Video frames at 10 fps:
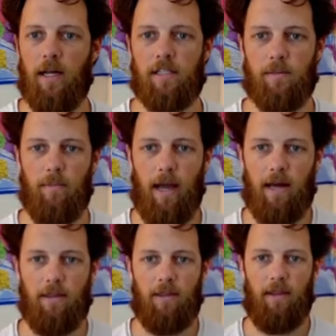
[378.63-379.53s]
It's a
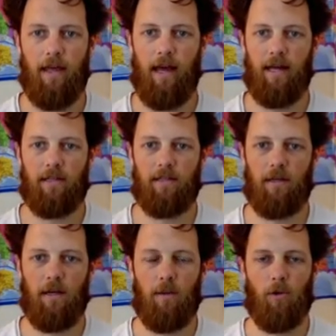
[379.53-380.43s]
math that
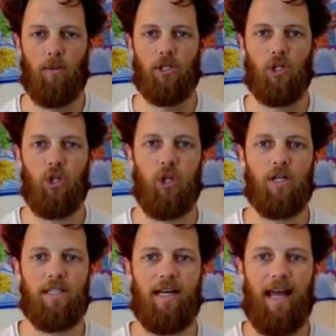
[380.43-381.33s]
pretty much
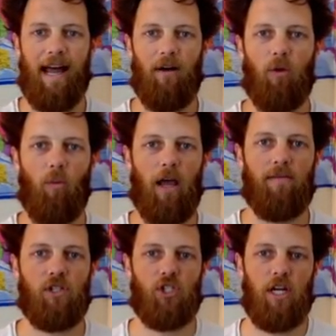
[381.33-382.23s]
looks at how the
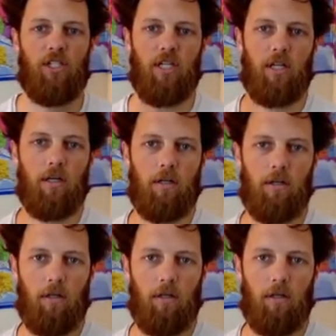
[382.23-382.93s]
wave is changing